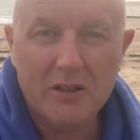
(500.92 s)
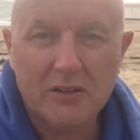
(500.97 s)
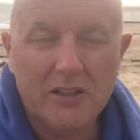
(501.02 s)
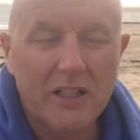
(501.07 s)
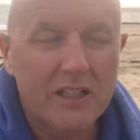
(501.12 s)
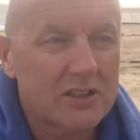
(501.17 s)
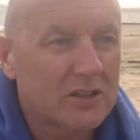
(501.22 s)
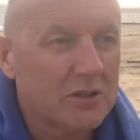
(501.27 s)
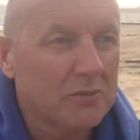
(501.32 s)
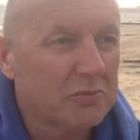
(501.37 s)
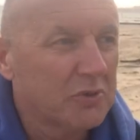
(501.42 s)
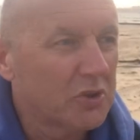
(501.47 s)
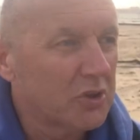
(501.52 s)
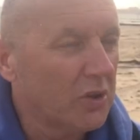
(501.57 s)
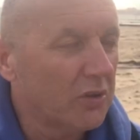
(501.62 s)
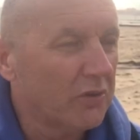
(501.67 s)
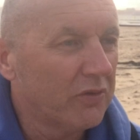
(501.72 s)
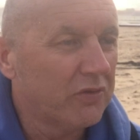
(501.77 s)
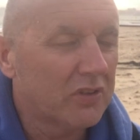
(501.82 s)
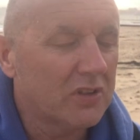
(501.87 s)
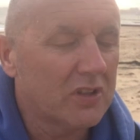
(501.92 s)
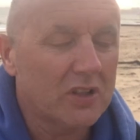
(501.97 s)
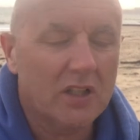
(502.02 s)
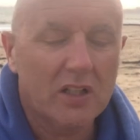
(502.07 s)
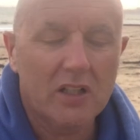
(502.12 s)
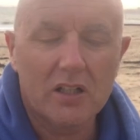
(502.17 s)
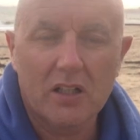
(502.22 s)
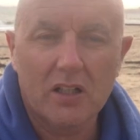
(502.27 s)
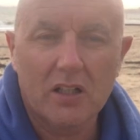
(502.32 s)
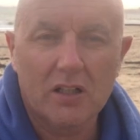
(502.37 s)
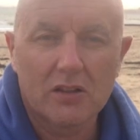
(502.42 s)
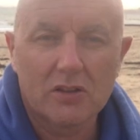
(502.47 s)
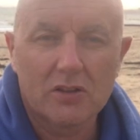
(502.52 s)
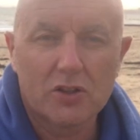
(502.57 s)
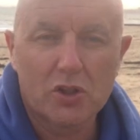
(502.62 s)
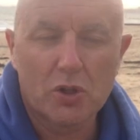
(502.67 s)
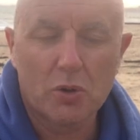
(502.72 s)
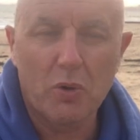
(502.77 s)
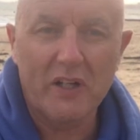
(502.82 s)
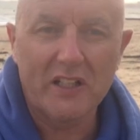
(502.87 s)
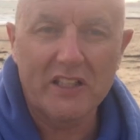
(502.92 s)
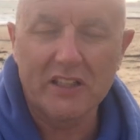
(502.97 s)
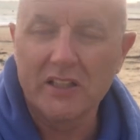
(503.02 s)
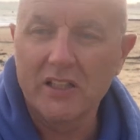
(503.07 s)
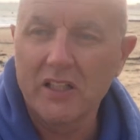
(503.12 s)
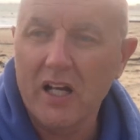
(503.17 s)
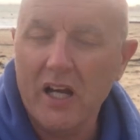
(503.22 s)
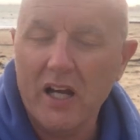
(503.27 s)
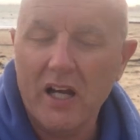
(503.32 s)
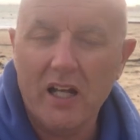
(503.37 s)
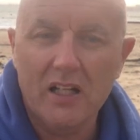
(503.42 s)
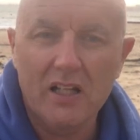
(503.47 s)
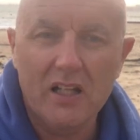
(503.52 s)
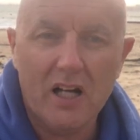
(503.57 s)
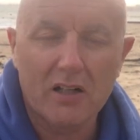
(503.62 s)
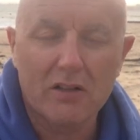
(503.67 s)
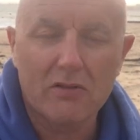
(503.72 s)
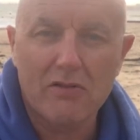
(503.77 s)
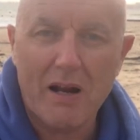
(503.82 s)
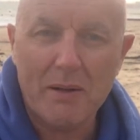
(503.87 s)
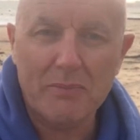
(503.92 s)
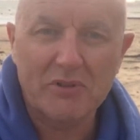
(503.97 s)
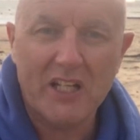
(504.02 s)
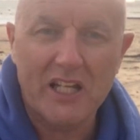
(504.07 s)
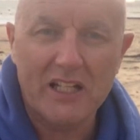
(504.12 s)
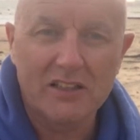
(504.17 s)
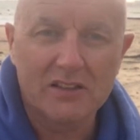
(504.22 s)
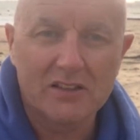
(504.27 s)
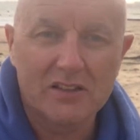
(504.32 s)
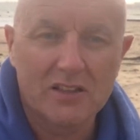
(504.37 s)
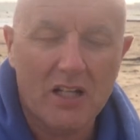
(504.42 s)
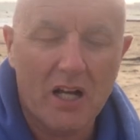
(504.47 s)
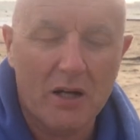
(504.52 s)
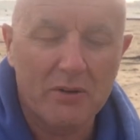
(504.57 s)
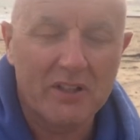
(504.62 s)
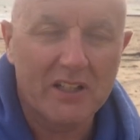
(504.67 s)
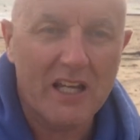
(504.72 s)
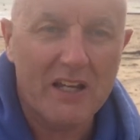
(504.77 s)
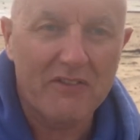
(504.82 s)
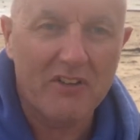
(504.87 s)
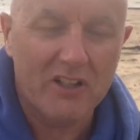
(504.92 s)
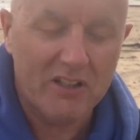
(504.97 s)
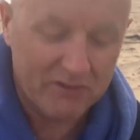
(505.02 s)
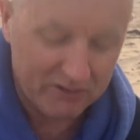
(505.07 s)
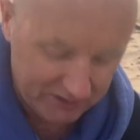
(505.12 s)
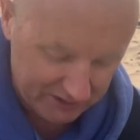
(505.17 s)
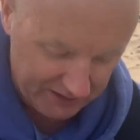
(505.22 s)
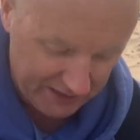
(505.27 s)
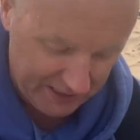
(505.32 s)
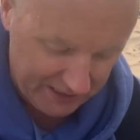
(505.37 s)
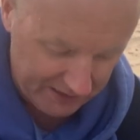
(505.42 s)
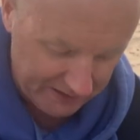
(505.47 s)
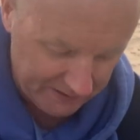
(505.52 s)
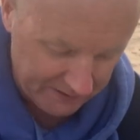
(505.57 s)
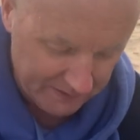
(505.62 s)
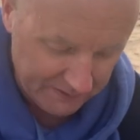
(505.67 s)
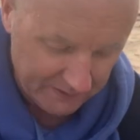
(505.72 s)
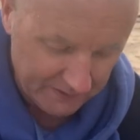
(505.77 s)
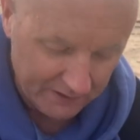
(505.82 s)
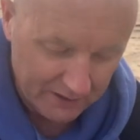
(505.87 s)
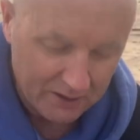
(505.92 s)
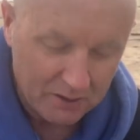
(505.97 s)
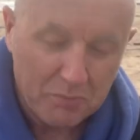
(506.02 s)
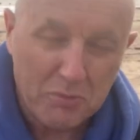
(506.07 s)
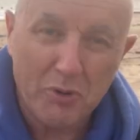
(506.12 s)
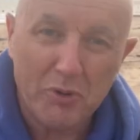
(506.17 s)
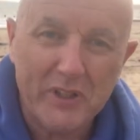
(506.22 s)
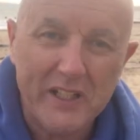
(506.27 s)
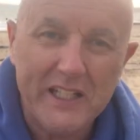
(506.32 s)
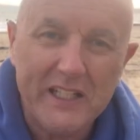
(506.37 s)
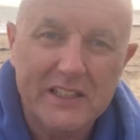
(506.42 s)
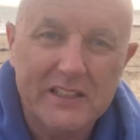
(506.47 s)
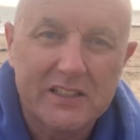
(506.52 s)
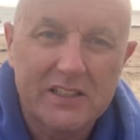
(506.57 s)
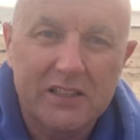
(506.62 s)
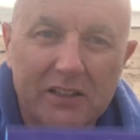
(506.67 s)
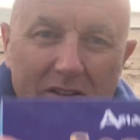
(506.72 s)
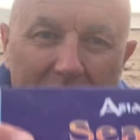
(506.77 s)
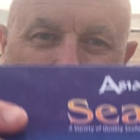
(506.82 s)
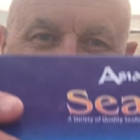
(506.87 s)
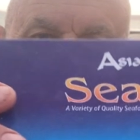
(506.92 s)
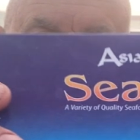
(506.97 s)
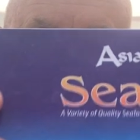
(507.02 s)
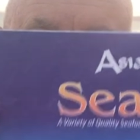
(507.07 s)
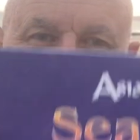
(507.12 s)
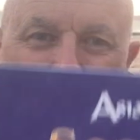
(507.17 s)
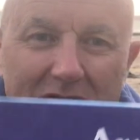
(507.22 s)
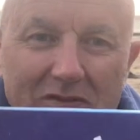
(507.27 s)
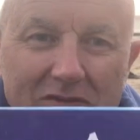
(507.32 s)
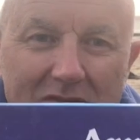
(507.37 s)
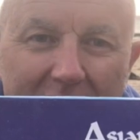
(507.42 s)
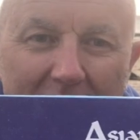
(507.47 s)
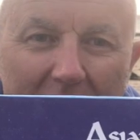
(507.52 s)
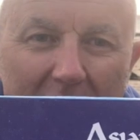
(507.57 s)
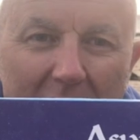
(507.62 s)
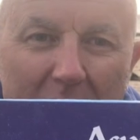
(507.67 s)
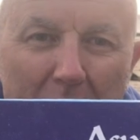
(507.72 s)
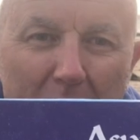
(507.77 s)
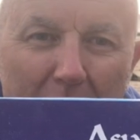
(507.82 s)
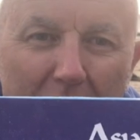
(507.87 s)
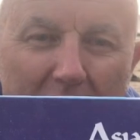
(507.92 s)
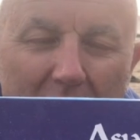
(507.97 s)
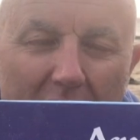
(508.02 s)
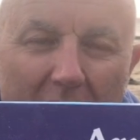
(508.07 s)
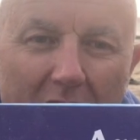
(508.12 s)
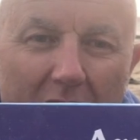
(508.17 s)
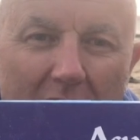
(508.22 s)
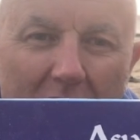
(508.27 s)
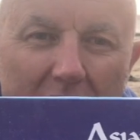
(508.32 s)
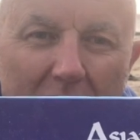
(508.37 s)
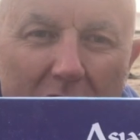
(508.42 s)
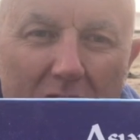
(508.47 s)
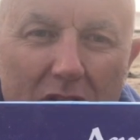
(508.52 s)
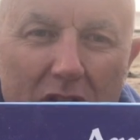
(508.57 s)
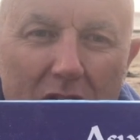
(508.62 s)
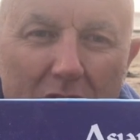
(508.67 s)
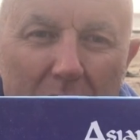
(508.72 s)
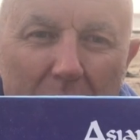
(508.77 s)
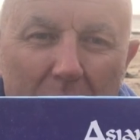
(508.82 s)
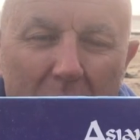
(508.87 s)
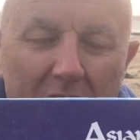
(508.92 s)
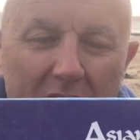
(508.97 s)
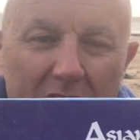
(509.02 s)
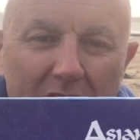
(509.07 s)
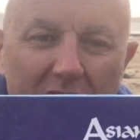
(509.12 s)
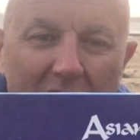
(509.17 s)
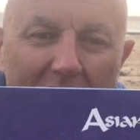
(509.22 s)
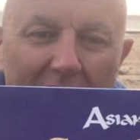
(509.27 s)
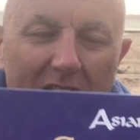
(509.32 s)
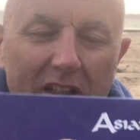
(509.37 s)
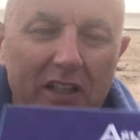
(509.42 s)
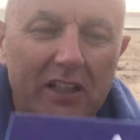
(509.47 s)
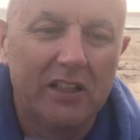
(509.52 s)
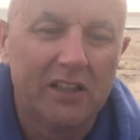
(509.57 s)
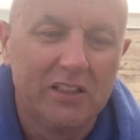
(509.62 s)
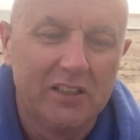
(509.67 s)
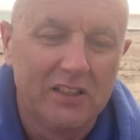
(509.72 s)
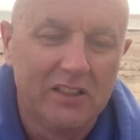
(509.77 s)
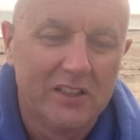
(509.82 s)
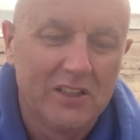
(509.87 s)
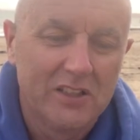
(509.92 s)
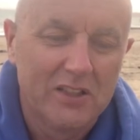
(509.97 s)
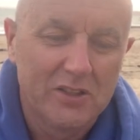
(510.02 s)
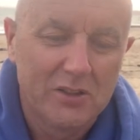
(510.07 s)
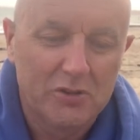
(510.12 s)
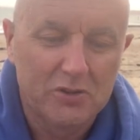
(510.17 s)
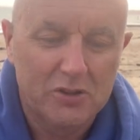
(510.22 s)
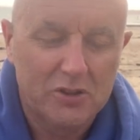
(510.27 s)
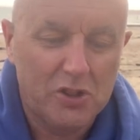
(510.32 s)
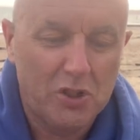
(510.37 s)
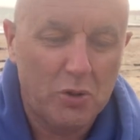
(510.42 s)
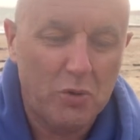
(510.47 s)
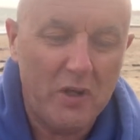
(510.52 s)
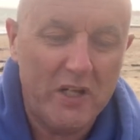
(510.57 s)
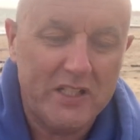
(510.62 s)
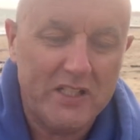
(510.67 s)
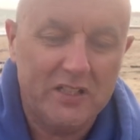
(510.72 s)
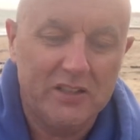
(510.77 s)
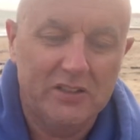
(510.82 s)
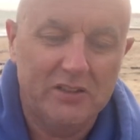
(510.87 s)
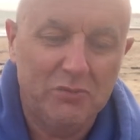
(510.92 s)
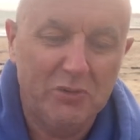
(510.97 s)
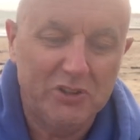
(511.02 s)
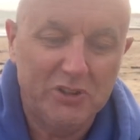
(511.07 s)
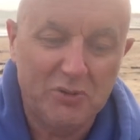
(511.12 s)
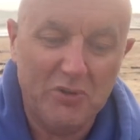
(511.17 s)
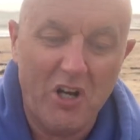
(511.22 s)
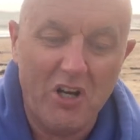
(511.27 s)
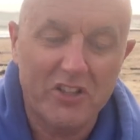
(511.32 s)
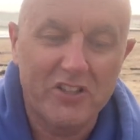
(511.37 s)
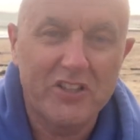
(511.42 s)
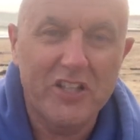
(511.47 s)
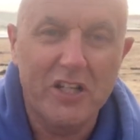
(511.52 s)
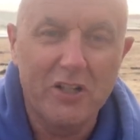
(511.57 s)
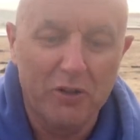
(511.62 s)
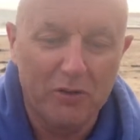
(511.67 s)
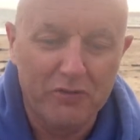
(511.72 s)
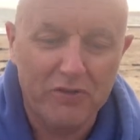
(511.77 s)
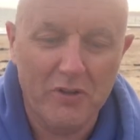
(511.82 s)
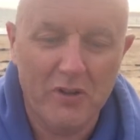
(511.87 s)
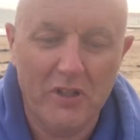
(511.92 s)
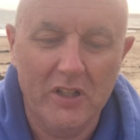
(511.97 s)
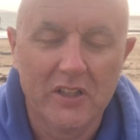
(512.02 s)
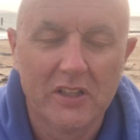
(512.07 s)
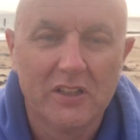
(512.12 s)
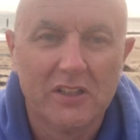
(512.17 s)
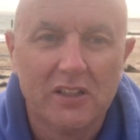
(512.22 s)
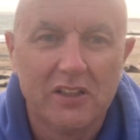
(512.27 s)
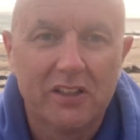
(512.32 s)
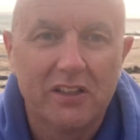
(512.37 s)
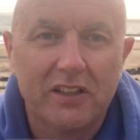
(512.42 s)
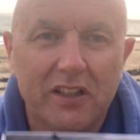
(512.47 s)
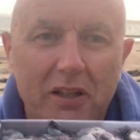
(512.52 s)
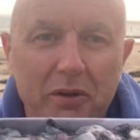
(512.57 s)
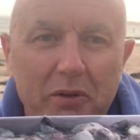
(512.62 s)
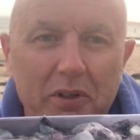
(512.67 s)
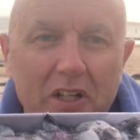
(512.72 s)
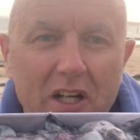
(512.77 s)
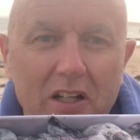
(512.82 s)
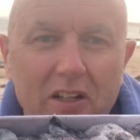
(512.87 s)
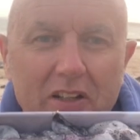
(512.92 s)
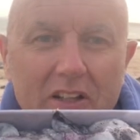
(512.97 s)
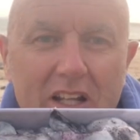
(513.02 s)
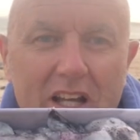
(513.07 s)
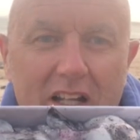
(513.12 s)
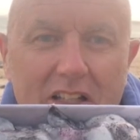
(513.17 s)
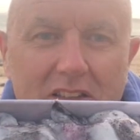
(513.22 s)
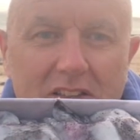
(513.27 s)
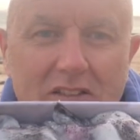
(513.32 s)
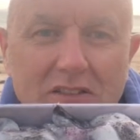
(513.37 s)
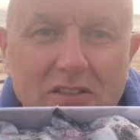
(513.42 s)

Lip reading: get some sort of squid and lug wraps going together, and brought these, which are miniature squid, which are ideal for, there we go, look at that,